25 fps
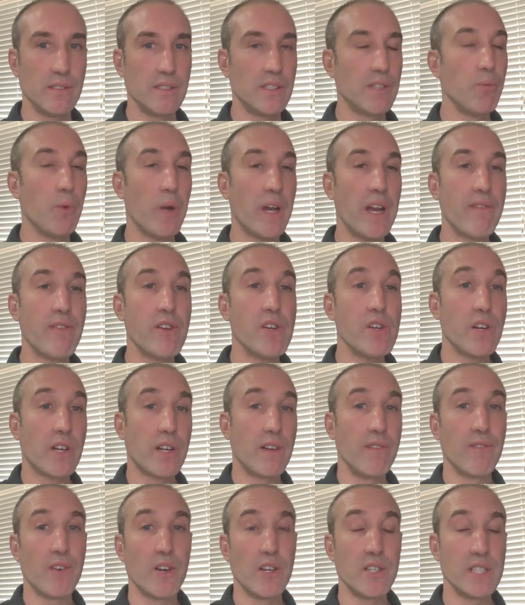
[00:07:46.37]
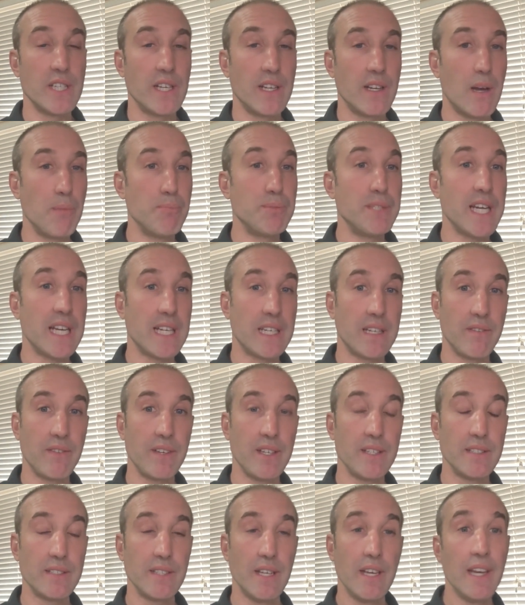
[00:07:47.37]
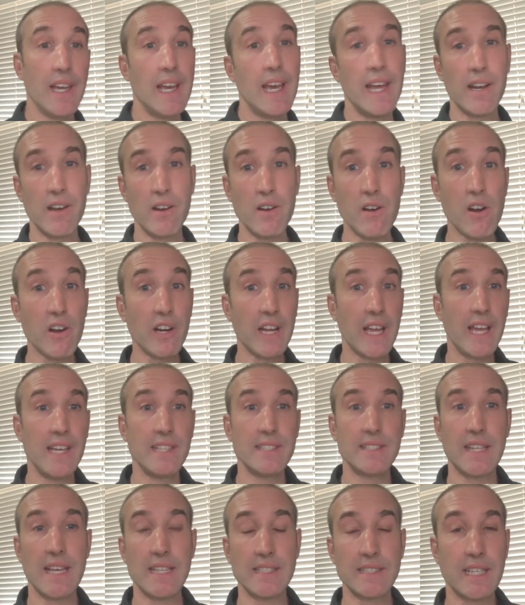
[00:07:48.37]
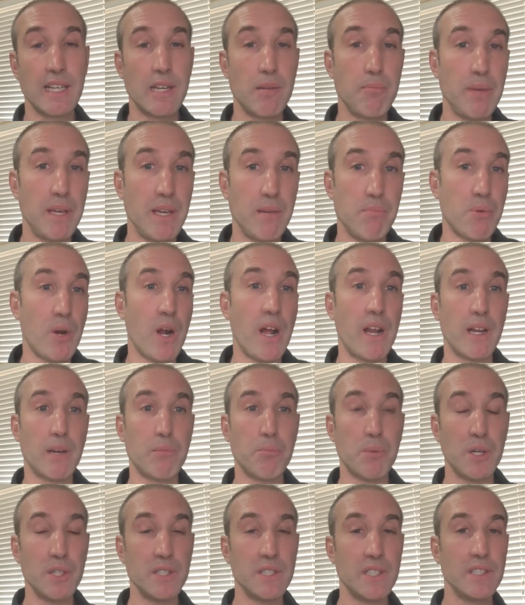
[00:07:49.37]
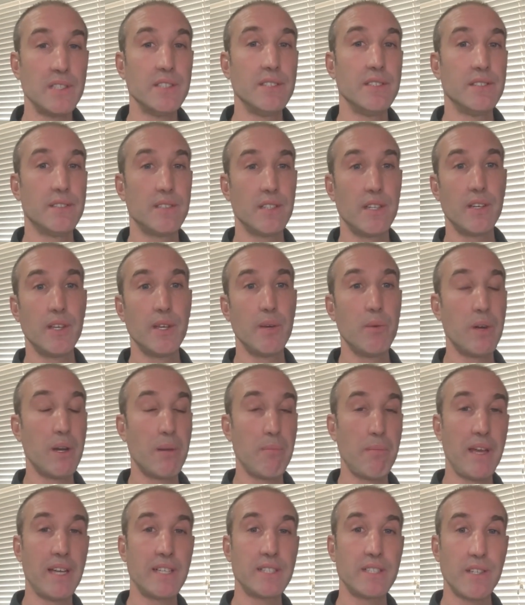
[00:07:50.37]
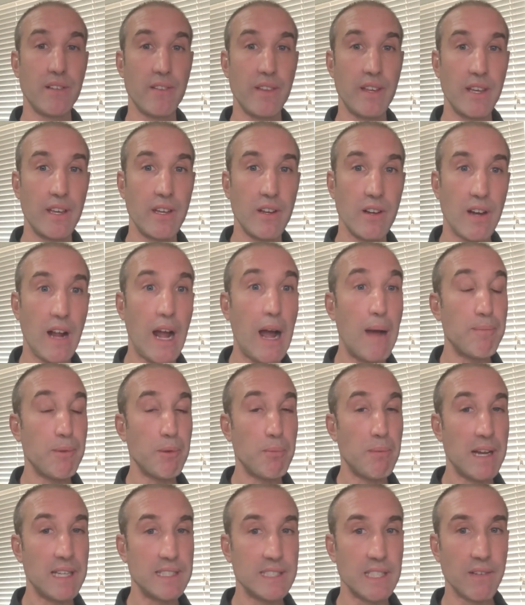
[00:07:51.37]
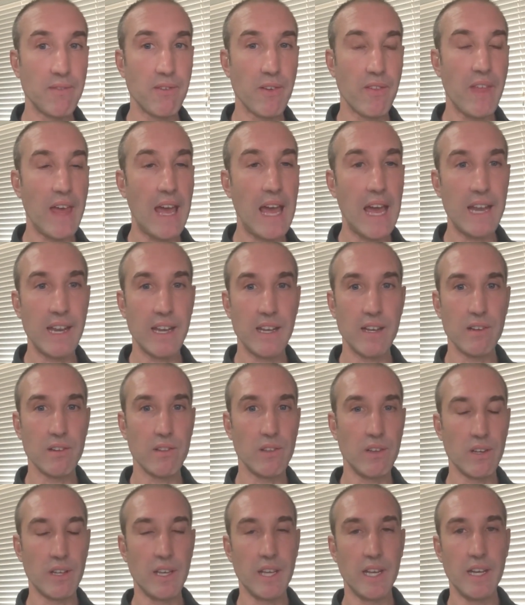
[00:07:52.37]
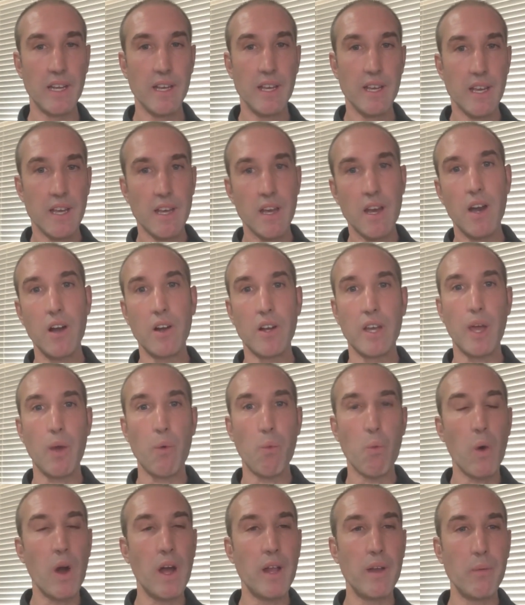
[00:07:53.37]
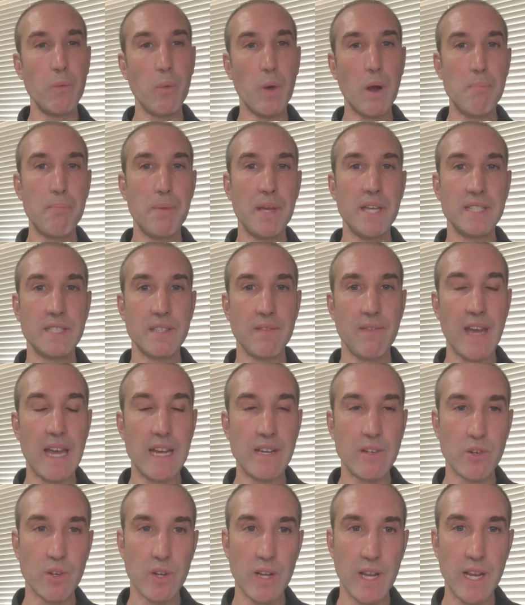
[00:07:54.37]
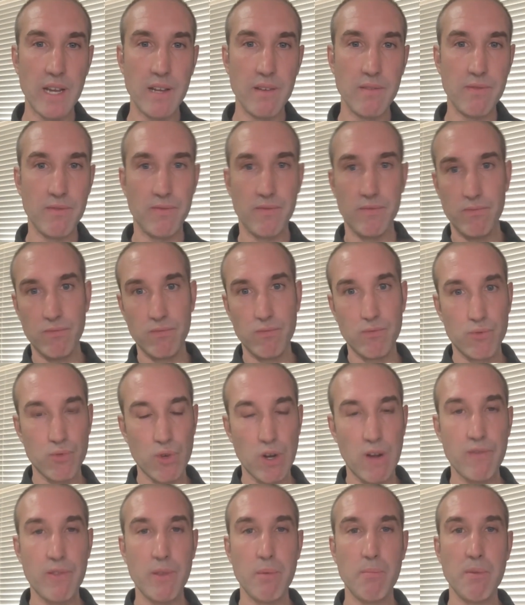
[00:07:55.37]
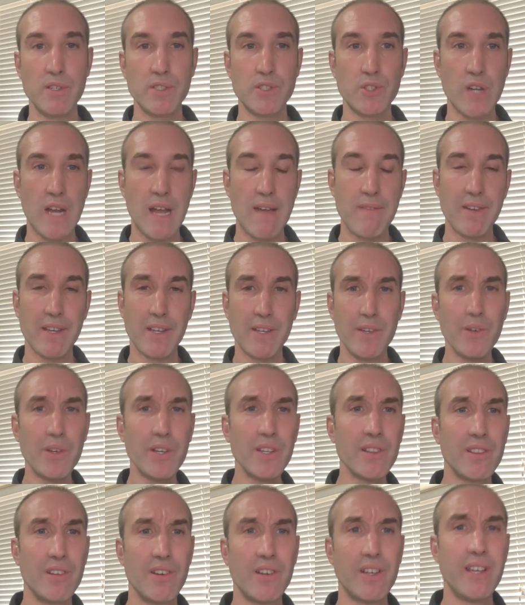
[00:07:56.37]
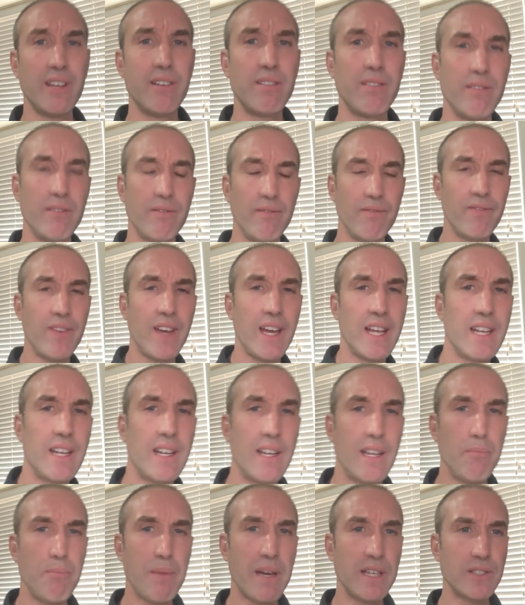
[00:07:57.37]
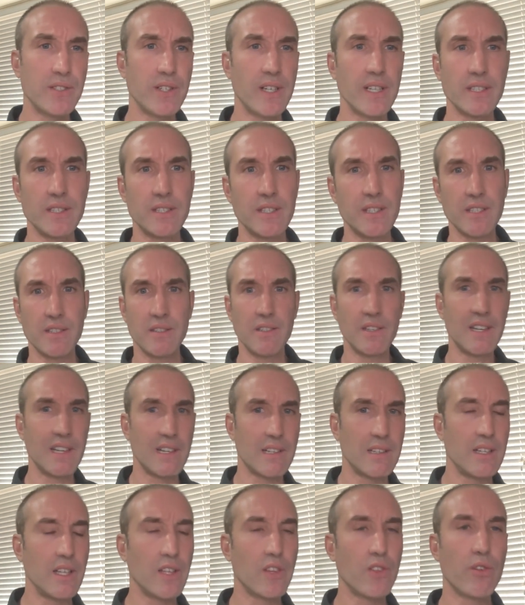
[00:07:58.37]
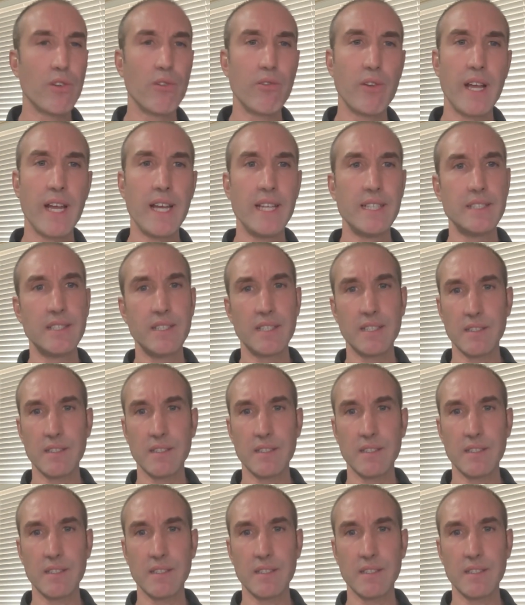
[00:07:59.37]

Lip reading: whatever your conversion objective is. And in our case, that's going to be a product purchase. So you want to make sure that you're optimizing for that, and you're looking, okay, what piece of ad creative drove the most traffic? You can look at vanity metrics, you can look at click-through rates, you